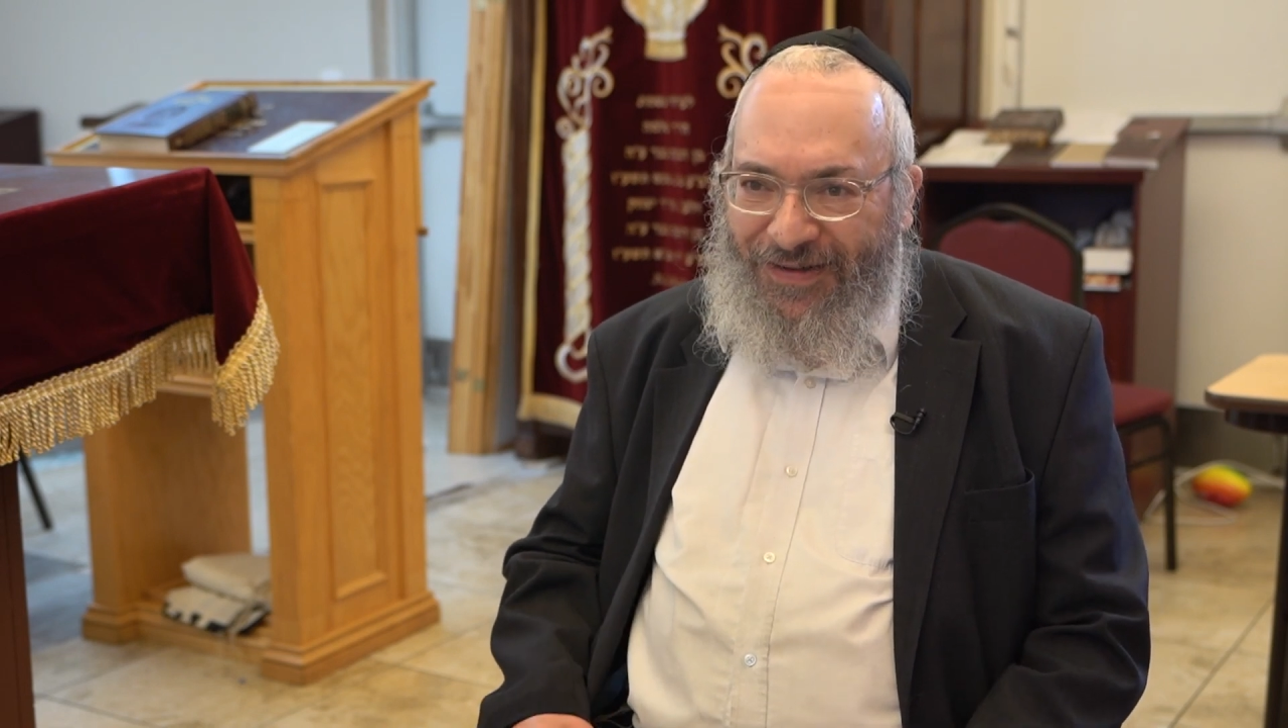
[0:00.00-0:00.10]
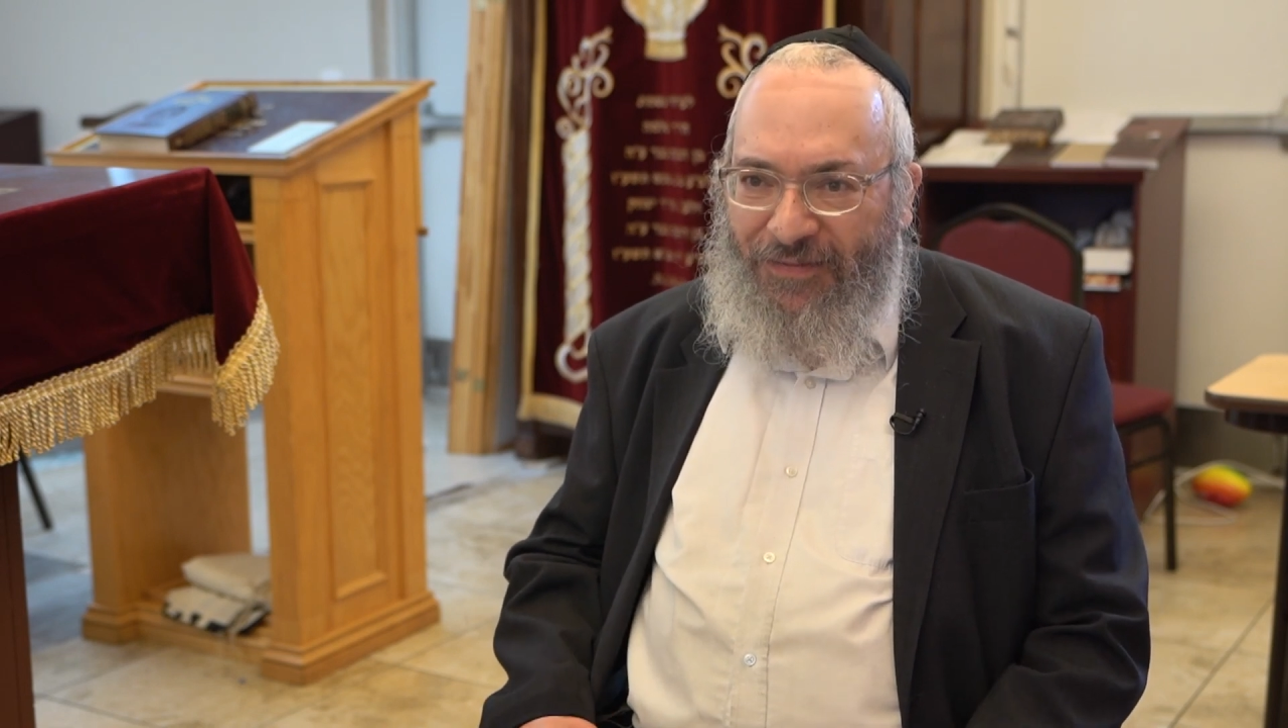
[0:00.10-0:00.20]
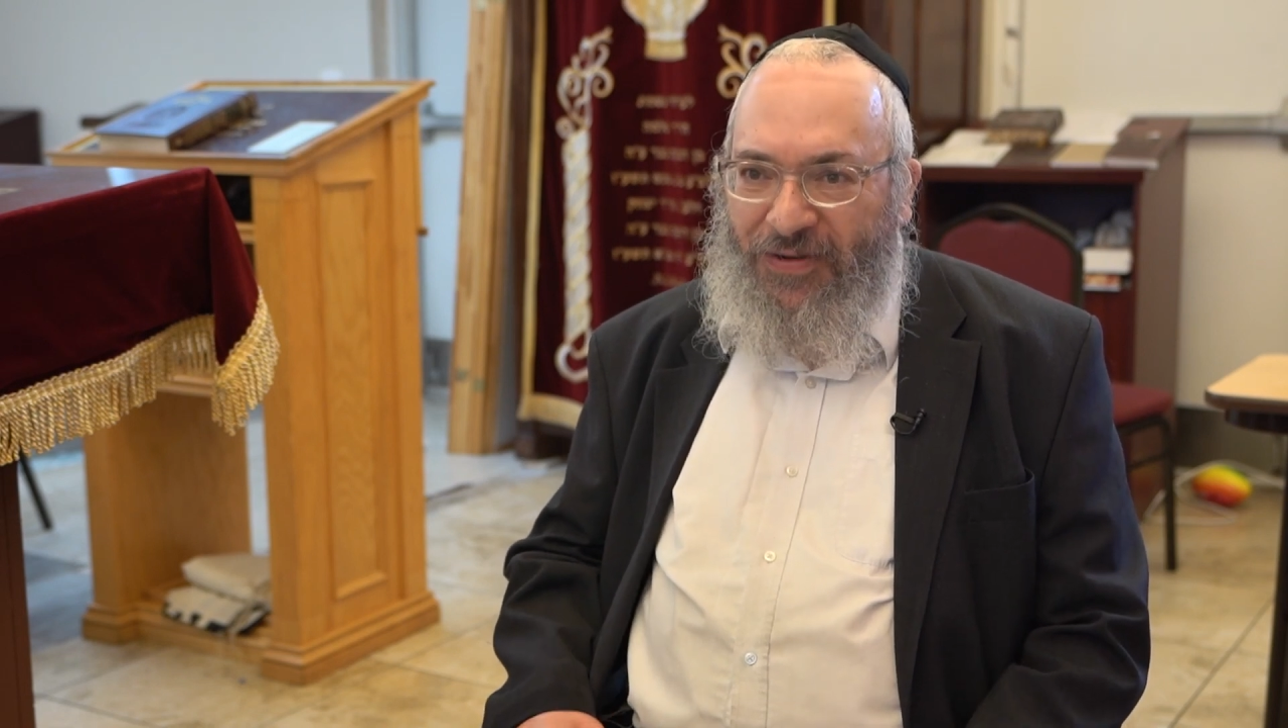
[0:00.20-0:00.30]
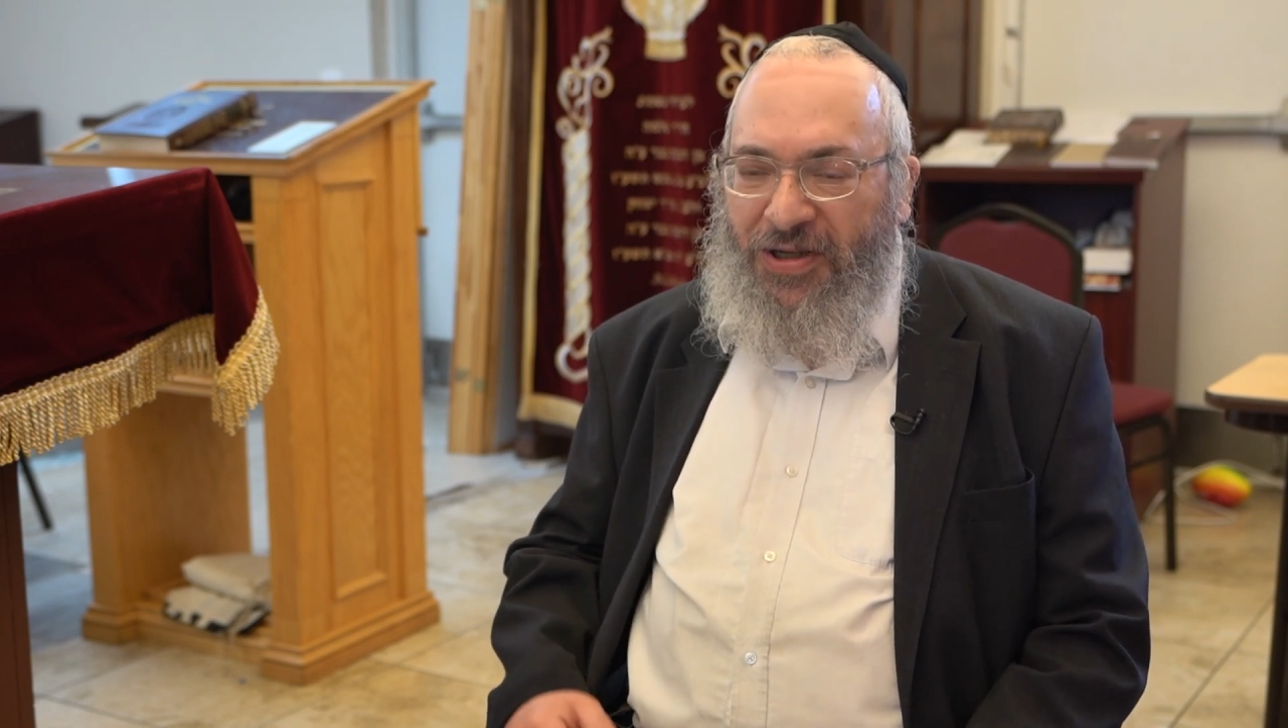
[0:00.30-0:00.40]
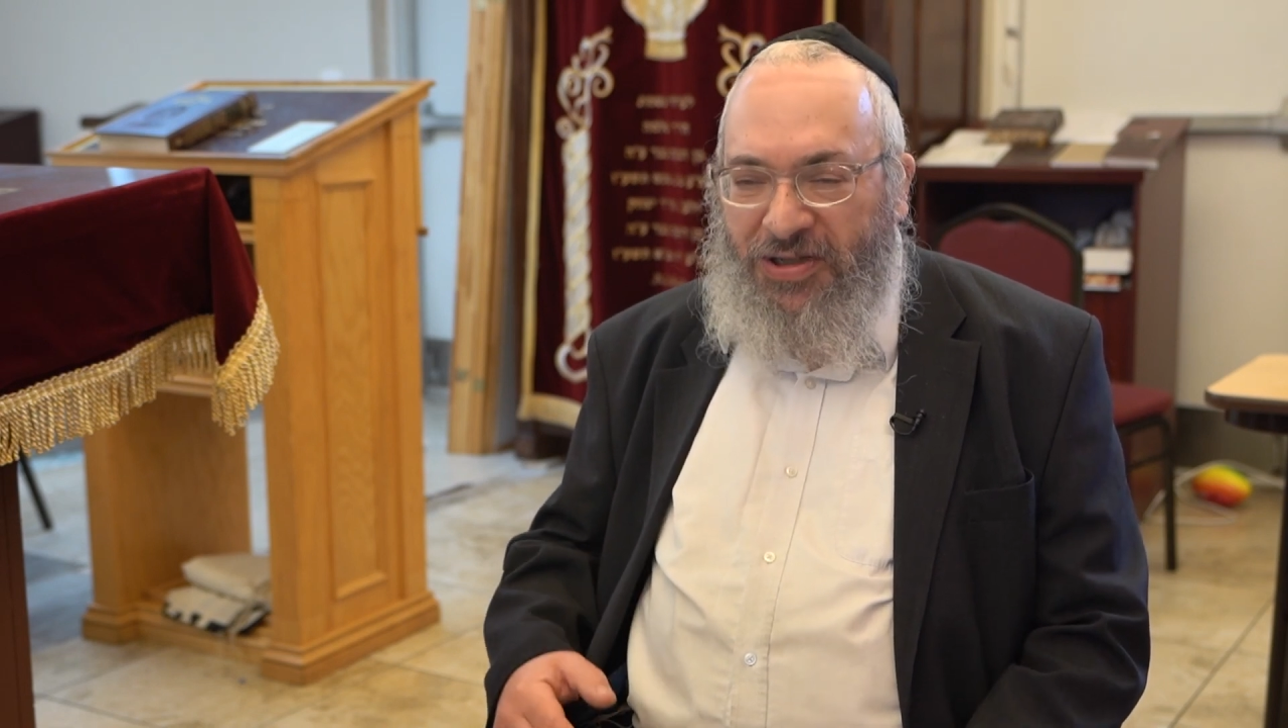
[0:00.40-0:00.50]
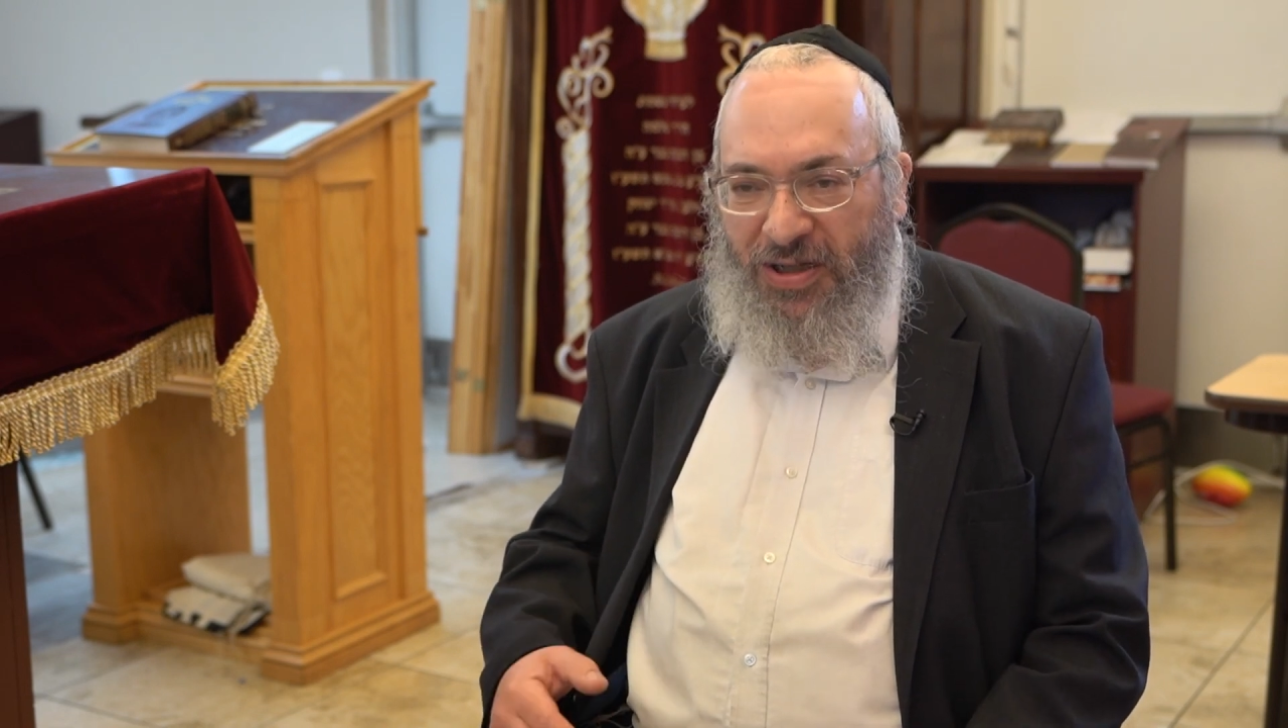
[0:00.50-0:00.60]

with his